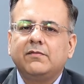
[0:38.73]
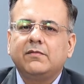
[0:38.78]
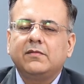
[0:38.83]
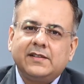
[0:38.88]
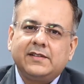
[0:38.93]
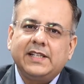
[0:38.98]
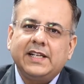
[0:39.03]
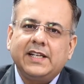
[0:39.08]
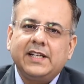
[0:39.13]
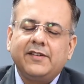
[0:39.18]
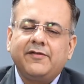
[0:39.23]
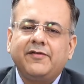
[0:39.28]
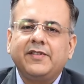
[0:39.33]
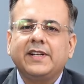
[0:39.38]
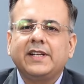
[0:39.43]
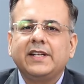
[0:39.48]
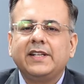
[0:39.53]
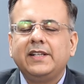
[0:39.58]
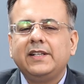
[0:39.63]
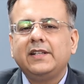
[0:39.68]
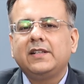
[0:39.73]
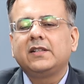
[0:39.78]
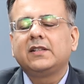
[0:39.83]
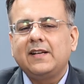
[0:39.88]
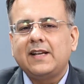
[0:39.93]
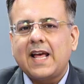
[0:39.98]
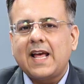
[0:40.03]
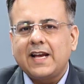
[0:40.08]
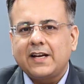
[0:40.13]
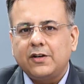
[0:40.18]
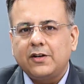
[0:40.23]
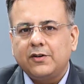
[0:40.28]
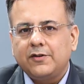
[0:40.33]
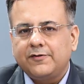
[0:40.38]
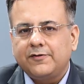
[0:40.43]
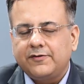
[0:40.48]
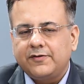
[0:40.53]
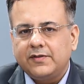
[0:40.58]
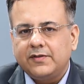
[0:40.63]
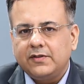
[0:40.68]
significant lack
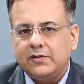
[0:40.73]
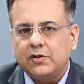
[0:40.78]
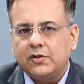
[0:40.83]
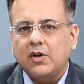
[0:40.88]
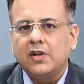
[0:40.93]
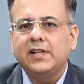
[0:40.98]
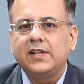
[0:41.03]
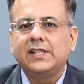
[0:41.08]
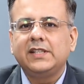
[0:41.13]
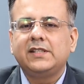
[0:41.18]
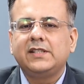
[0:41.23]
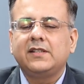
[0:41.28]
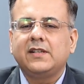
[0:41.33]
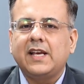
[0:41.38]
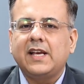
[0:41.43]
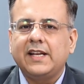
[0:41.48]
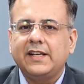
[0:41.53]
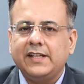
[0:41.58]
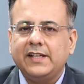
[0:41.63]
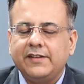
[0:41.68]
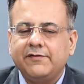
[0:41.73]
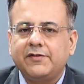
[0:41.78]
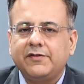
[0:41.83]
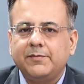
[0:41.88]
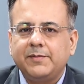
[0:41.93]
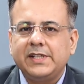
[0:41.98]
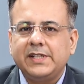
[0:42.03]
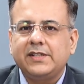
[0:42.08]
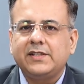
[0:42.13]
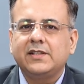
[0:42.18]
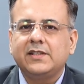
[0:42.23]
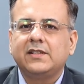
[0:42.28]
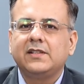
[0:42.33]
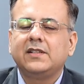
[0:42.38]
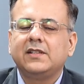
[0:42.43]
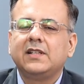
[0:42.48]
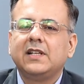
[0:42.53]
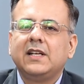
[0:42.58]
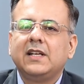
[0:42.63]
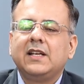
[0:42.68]
of knowledge and
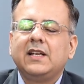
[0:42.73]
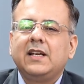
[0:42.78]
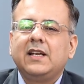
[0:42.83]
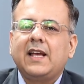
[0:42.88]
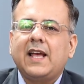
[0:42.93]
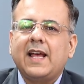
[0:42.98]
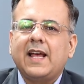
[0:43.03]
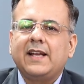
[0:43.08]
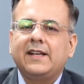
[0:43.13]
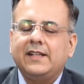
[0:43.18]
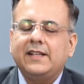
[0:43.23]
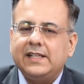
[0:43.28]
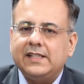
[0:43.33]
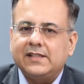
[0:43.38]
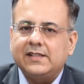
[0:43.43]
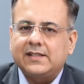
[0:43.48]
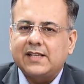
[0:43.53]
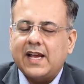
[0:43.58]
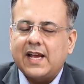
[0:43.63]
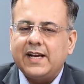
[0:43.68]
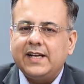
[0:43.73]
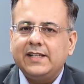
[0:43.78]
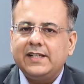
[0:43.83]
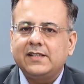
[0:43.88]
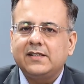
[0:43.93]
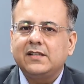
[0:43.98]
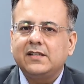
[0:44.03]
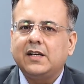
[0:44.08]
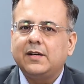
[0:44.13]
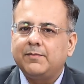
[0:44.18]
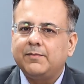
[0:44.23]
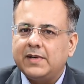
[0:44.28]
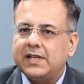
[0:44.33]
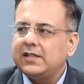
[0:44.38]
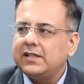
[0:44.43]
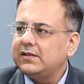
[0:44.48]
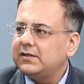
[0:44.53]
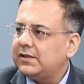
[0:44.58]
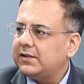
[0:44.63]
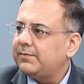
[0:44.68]
information and insights
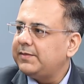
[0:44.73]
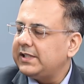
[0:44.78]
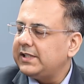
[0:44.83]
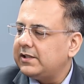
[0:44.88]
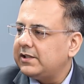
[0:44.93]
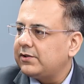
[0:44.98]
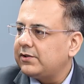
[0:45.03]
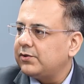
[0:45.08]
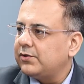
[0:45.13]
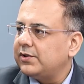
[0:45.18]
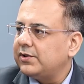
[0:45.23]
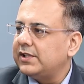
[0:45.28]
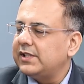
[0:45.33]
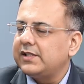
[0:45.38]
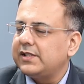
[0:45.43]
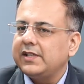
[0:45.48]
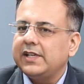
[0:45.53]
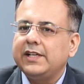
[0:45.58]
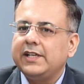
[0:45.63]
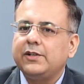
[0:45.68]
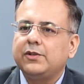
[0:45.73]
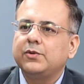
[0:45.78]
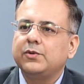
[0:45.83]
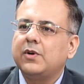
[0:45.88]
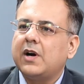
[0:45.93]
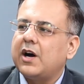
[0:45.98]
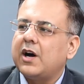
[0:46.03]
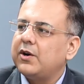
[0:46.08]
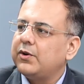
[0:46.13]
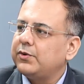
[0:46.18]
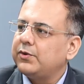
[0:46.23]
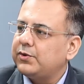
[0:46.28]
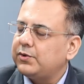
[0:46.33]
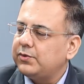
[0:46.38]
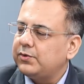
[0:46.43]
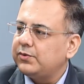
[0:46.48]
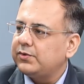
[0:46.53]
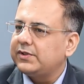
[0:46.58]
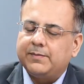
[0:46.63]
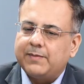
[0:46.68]
among the business owners into how
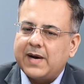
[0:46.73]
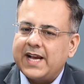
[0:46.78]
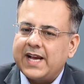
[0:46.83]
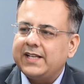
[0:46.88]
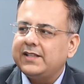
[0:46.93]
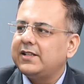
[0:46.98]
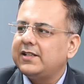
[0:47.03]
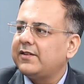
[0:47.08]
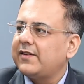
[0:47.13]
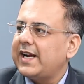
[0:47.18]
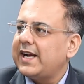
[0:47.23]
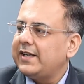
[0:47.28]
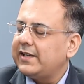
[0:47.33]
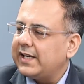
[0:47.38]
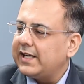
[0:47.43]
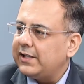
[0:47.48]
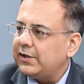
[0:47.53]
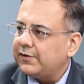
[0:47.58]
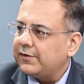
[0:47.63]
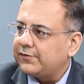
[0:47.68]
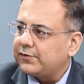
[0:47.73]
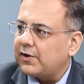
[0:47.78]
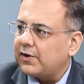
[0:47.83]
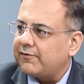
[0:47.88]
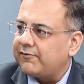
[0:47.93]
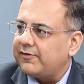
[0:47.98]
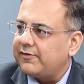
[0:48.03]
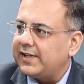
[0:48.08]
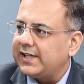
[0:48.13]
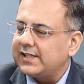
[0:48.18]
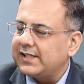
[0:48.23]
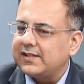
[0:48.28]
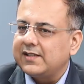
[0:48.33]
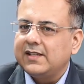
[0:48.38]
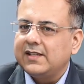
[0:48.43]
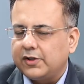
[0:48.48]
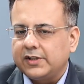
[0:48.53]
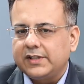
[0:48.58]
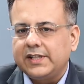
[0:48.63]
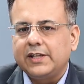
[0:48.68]
to buy the right kind of softwares
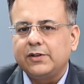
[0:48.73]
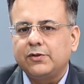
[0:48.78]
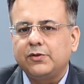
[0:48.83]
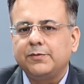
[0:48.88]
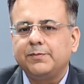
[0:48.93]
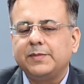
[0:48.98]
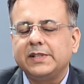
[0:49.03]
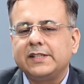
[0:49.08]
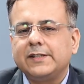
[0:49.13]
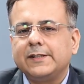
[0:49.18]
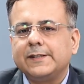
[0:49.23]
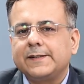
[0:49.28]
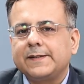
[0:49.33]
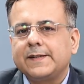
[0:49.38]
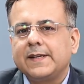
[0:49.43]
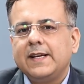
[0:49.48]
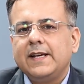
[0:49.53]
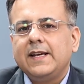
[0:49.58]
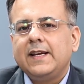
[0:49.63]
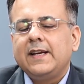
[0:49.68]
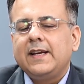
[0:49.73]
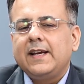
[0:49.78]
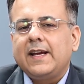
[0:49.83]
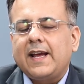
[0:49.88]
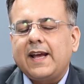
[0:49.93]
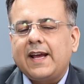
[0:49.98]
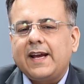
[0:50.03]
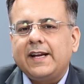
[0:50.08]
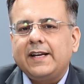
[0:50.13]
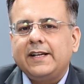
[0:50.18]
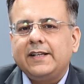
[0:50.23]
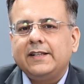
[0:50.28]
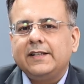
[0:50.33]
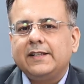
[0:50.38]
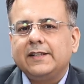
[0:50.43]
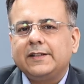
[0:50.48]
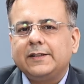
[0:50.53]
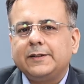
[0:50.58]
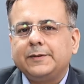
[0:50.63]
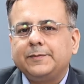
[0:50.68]
for their own business. And